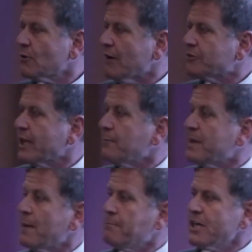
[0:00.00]
graft can
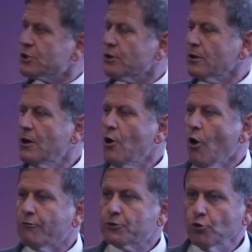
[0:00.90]
be a mixture
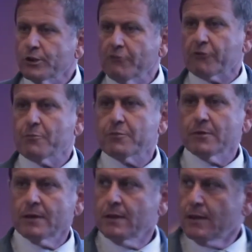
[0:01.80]
of two different
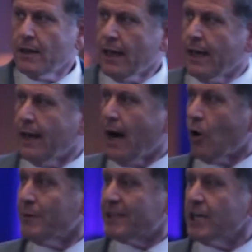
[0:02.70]

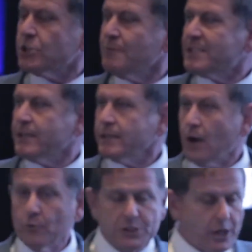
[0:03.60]
augmentation
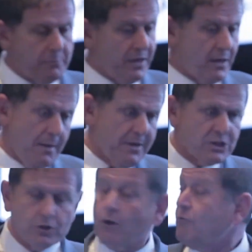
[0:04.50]
material, which can be a
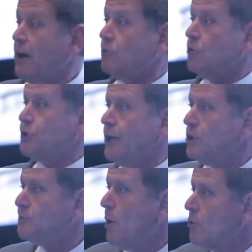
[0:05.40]
mixture of
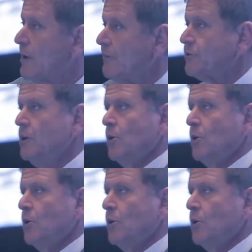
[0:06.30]
autogenous bone graft